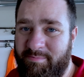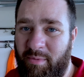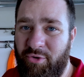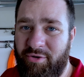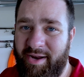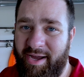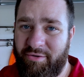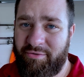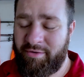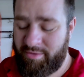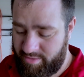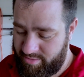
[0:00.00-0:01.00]
motor down,
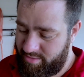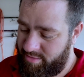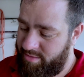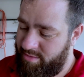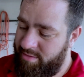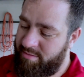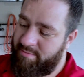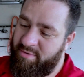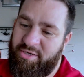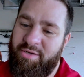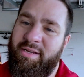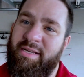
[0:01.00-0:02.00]

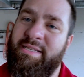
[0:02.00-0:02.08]
but you can